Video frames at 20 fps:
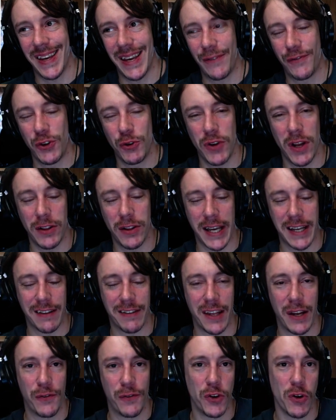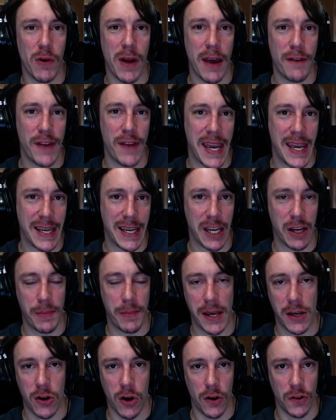if you, like I said, if you don't have eight
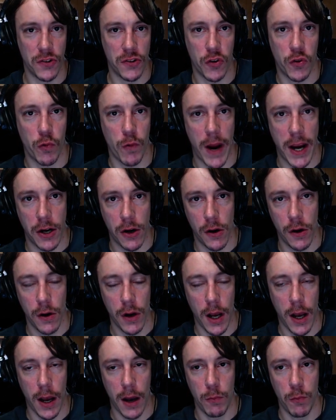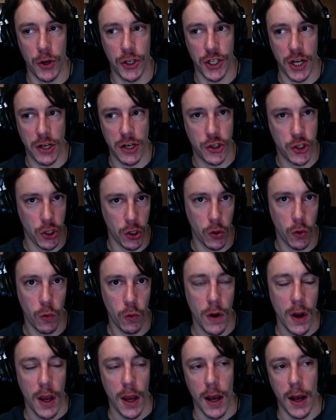gigabyte cards or greater, uh, which I
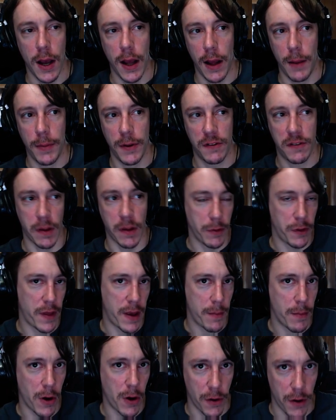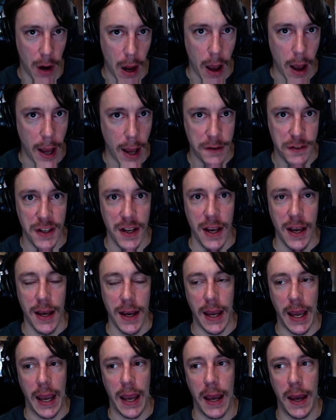do, uh, but some of them are not,
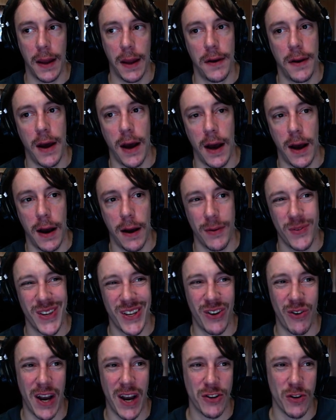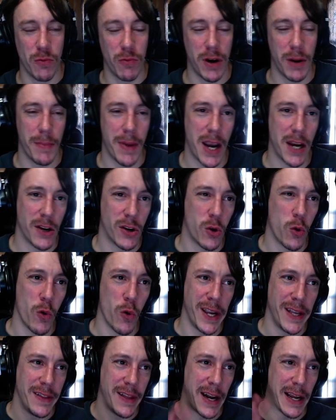and uh, you know, I don't want to mine a
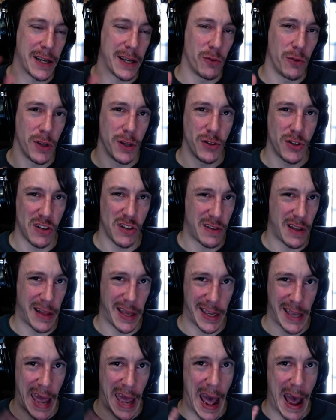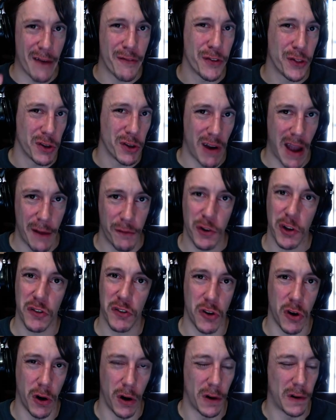coin that I can only just like half of the
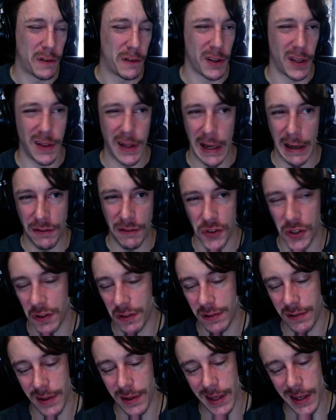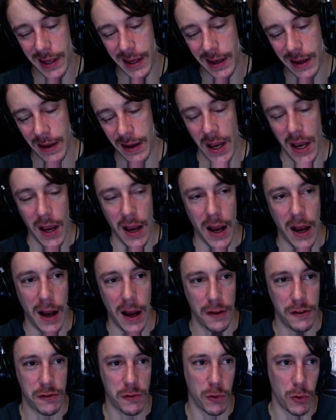graphics cards, and that's just eh,
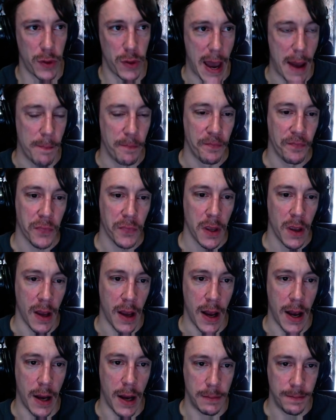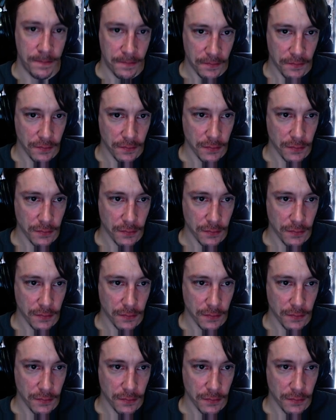uh, screw that. Um,